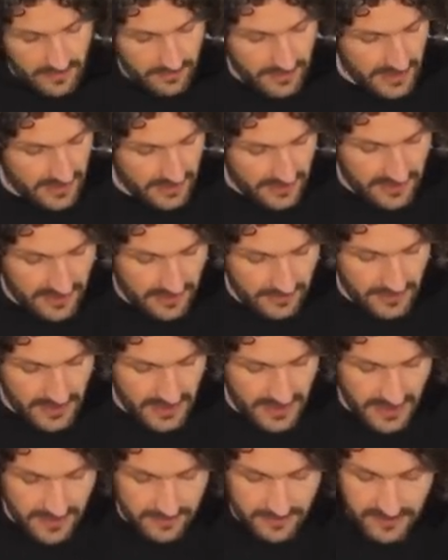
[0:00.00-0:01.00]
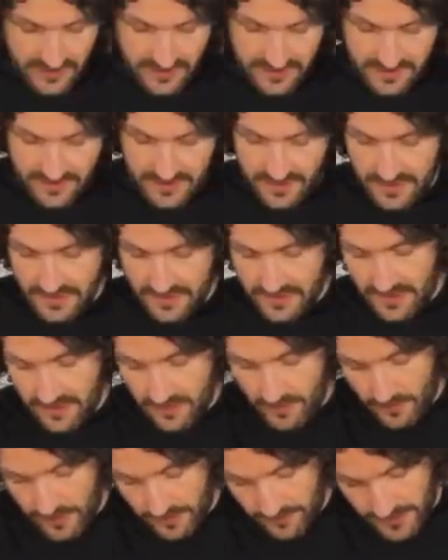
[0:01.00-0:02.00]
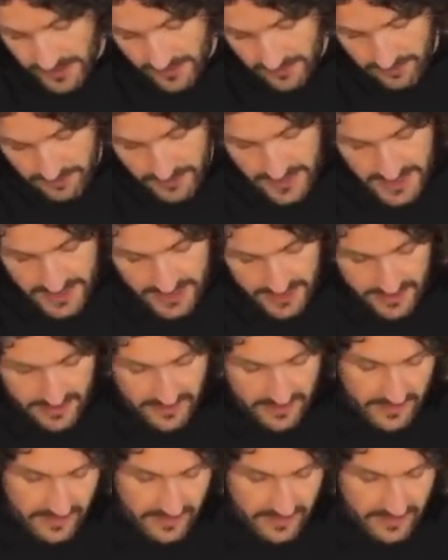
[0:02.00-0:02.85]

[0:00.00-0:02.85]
because sometimes when we make